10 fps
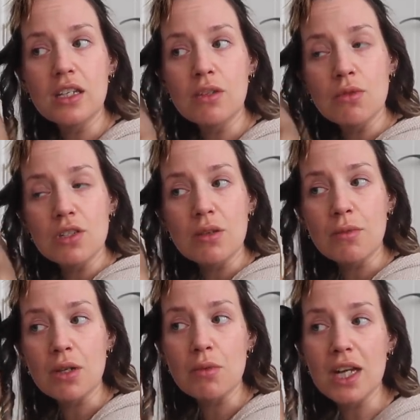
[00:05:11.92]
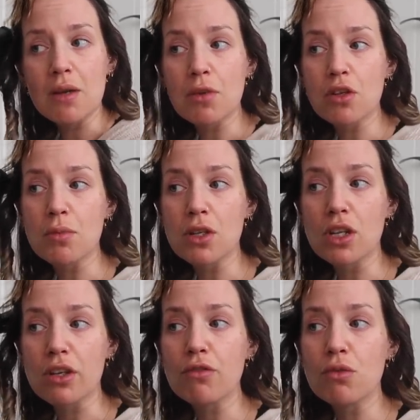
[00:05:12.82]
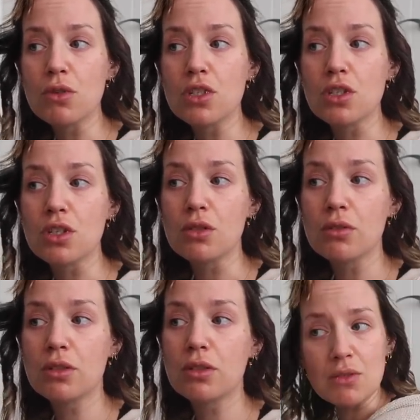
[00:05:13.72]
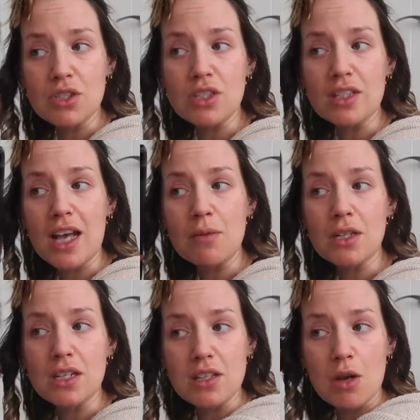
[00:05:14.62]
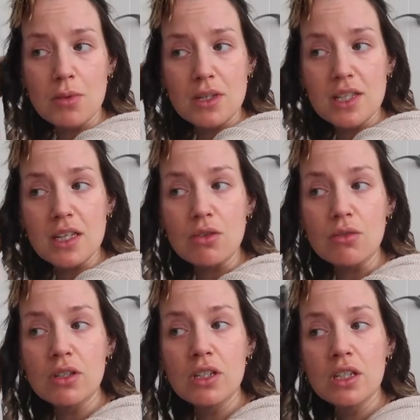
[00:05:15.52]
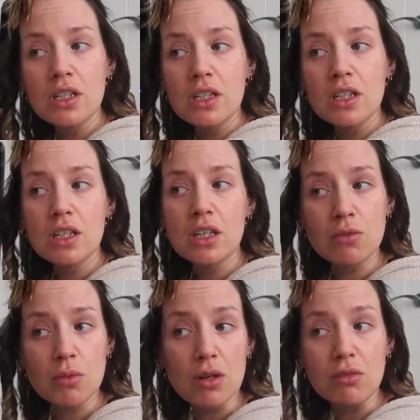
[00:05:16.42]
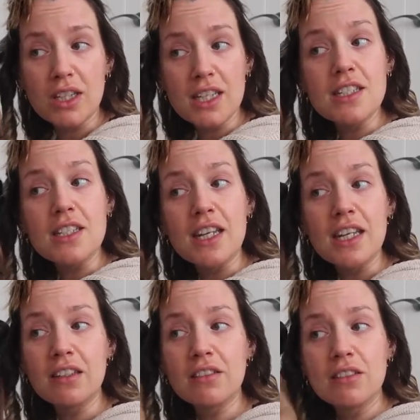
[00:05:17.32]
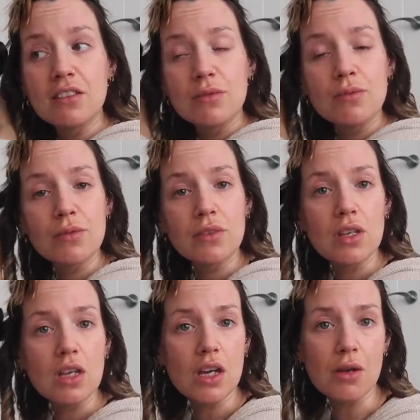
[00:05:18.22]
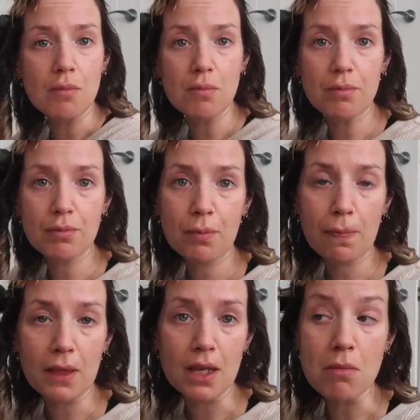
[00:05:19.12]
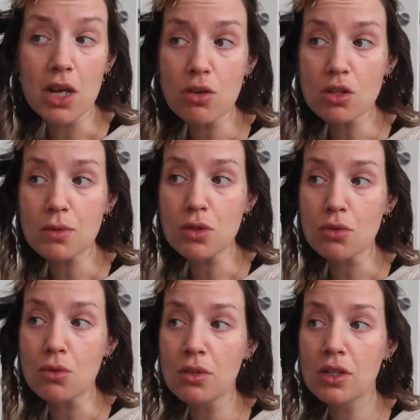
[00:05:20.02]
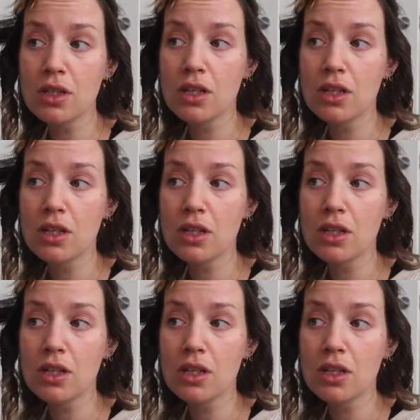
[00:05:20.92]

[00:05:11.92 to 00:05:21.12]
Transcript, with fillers: it was something we had both been looking forward to. It was just sad because up until, well, yesterday, um, in my hospital,